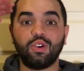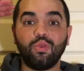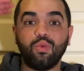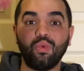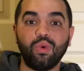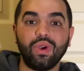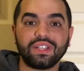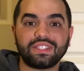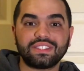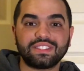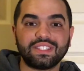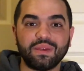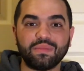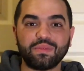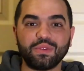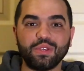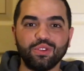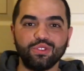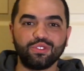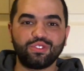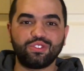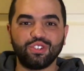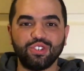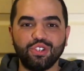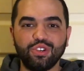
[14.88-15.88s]
What's up,
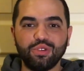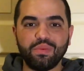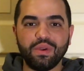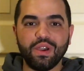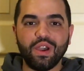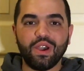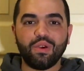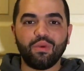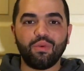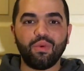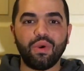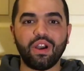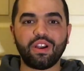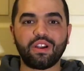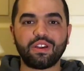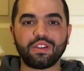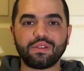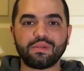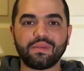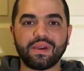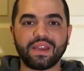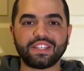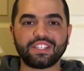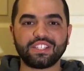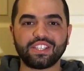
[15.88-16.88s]
YouTube? Welcome
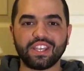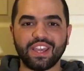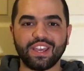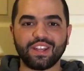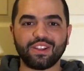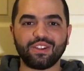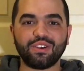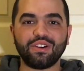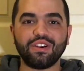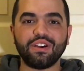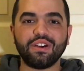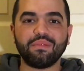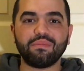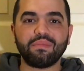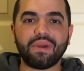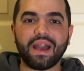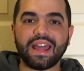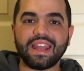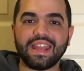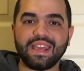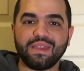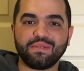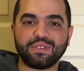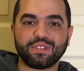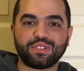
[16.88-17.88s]
to my channel.
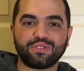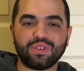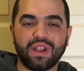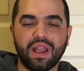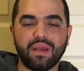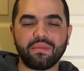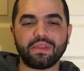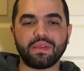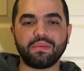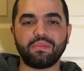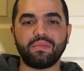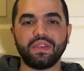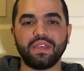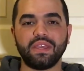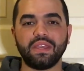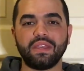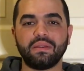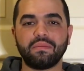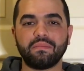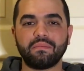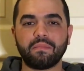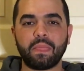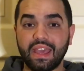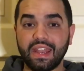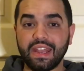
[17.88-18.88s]
My name is Ramy
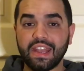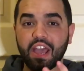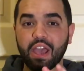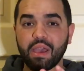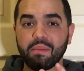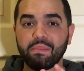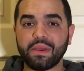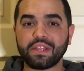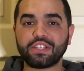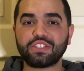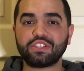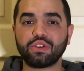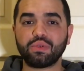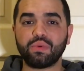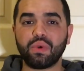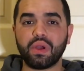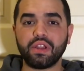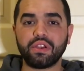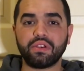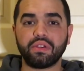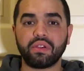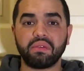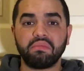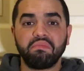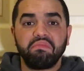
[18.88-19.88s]
B. And now I bet you're
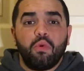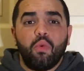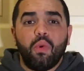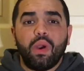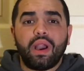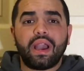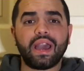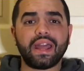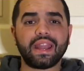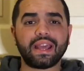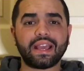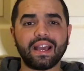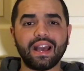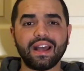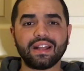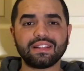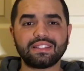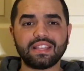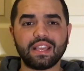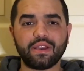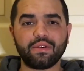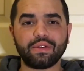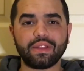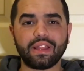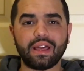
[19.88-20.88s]
wondering, what kind of
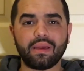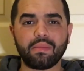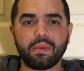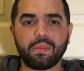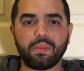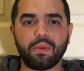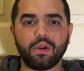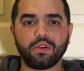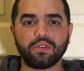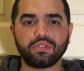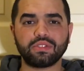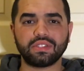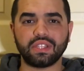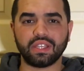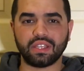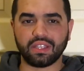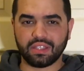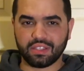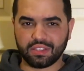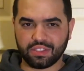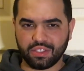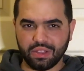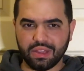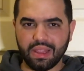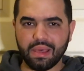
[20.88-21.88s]
content will I be posting?
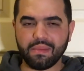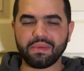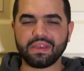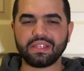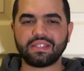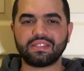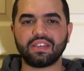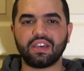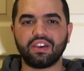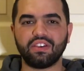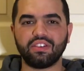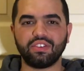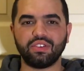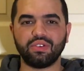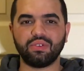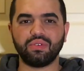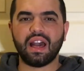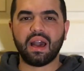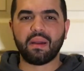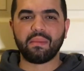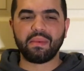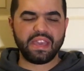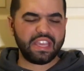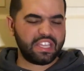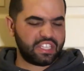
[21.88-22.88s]
So let me tell you,
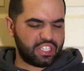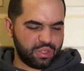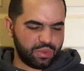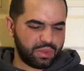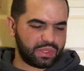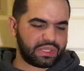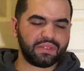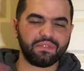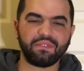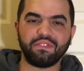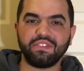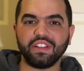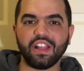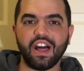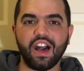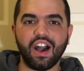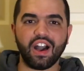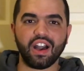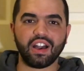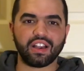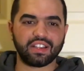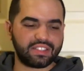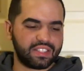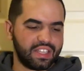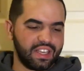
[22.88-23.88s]
I'm gonna hit you with them
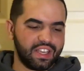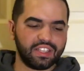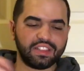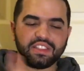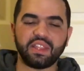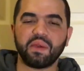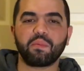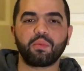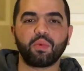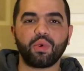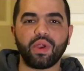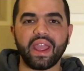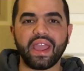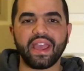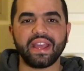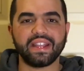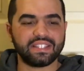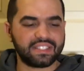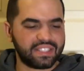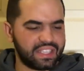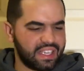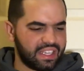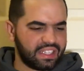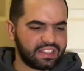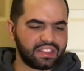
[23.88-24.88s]
vlogs, them
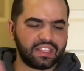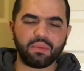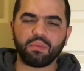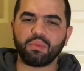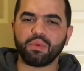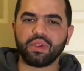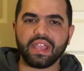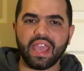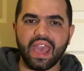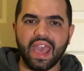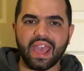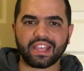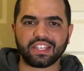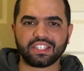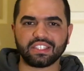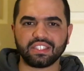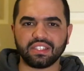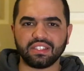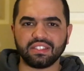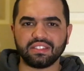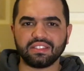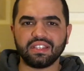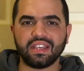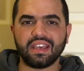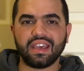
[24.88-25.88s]
rants, them
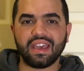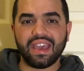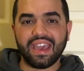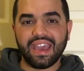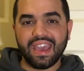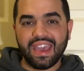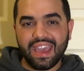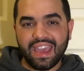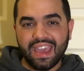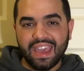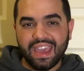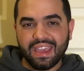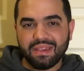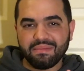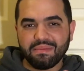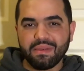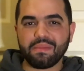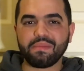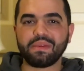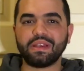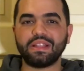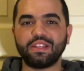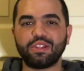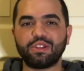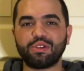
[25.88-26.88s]
reactions, and
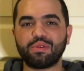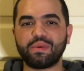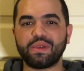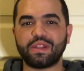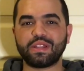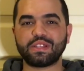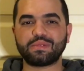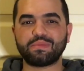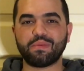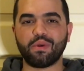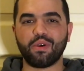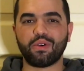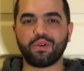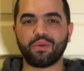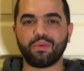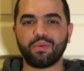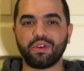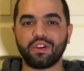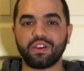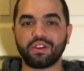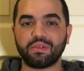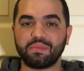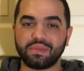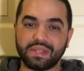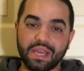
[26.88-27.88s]
maybe a little bit of spoken
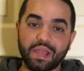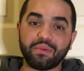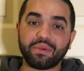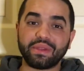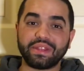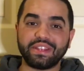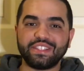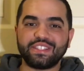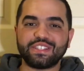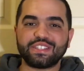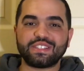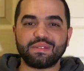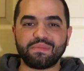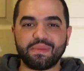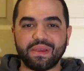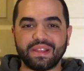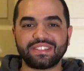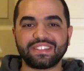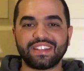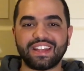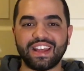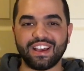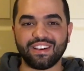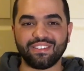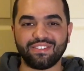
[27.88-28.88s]
word, but that really just
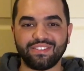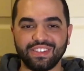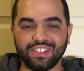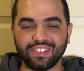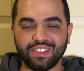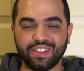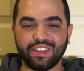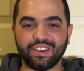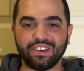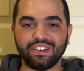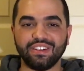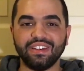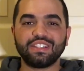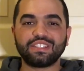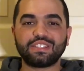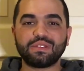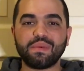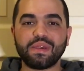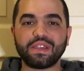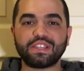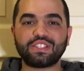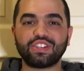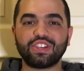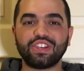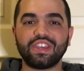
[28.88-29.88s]
depends on how I feel though. So
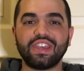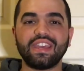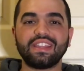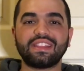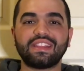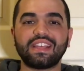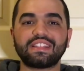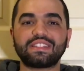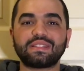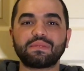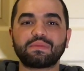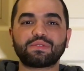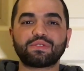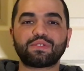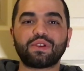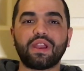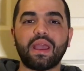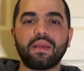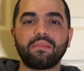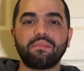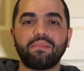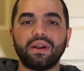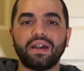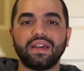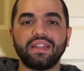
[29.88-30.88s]
make sure you hit that
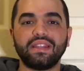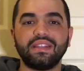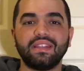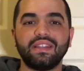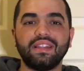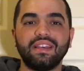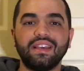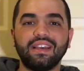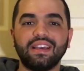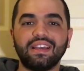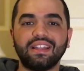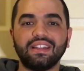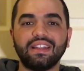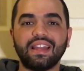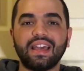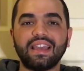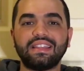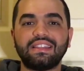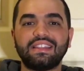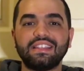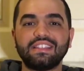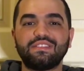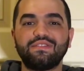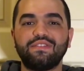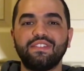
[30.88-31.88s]
subscribe button,
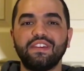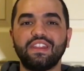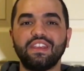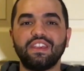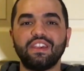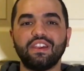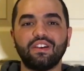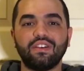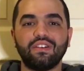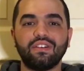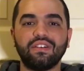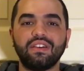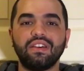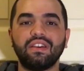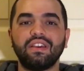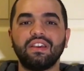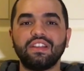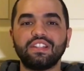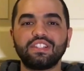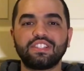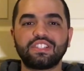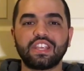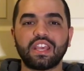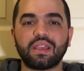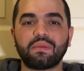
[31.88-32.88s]
like this video,
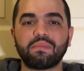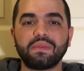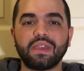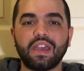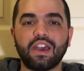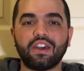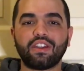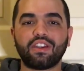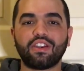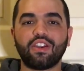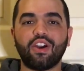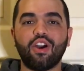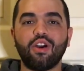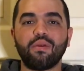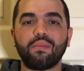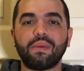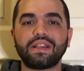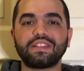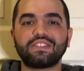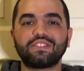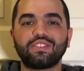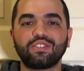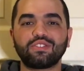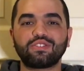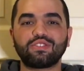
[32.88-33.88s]
check me out on all
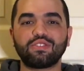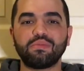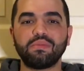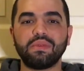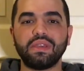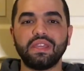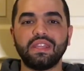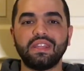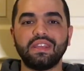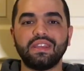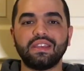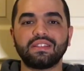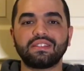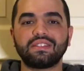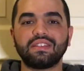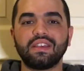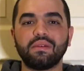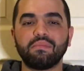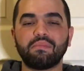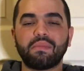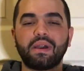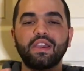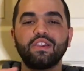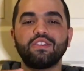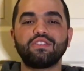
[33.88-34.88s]
my social medias.
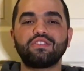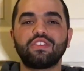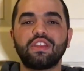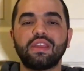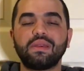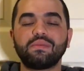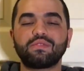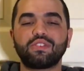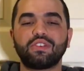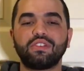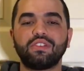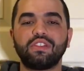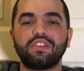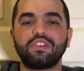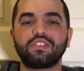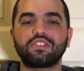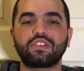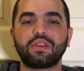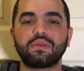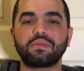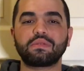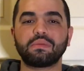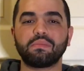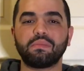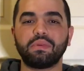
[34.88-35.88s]
My usernames are in the
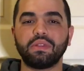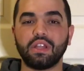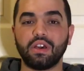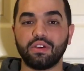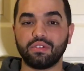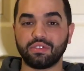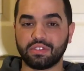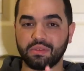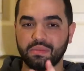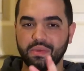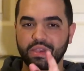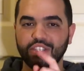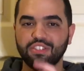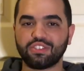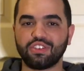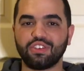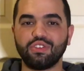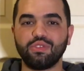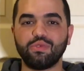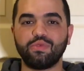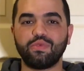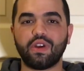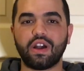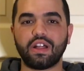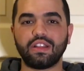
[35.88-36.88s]
description below, so make sure
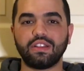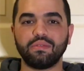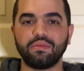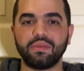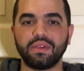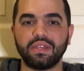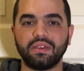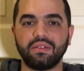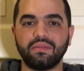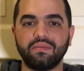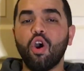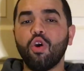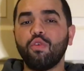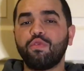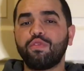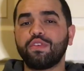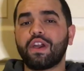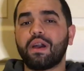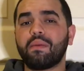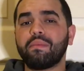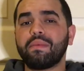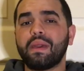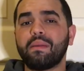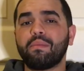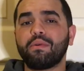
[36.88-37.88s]
you follow me.
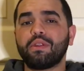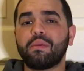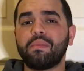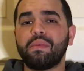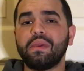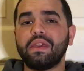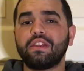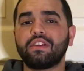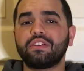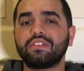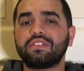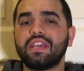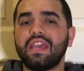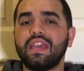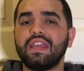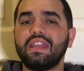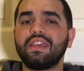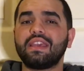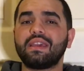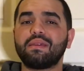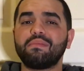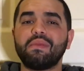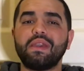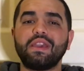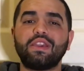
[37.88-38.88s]
Hopefully I'll be able to be
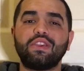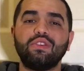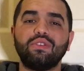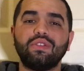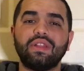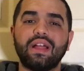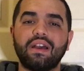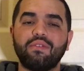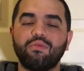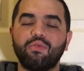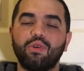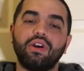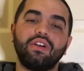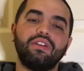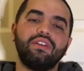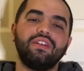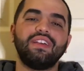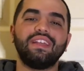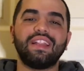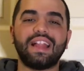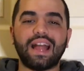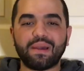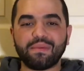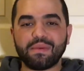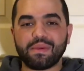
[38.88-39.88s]
entertaining and make you laugh. Well,
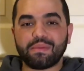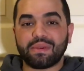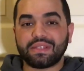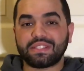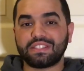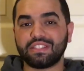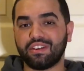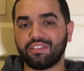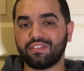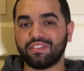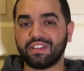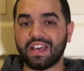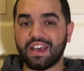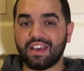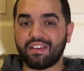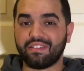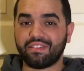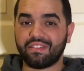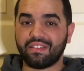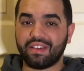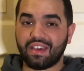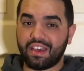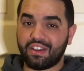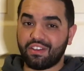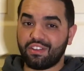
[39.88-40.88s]
I make myself
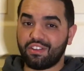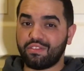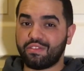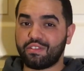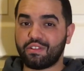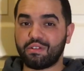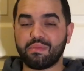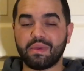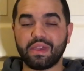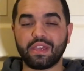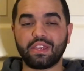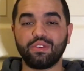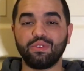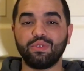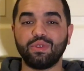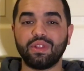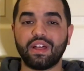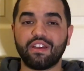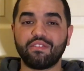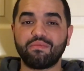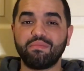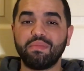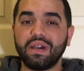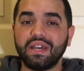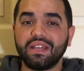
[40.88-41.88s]
laugh. I don't know if it'll make you
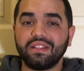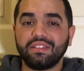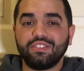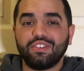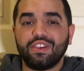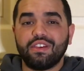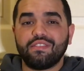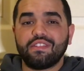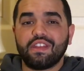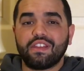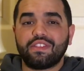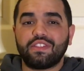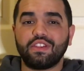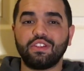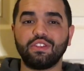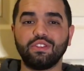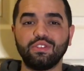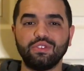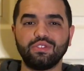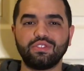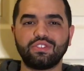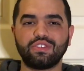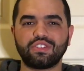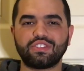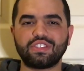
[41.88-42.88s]
laugh, but you have nothing to
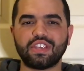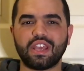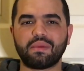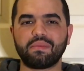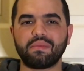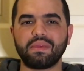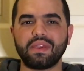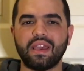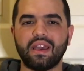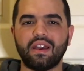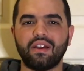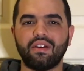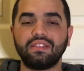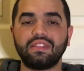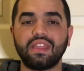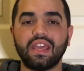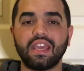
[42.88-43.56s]
lose, so check me out.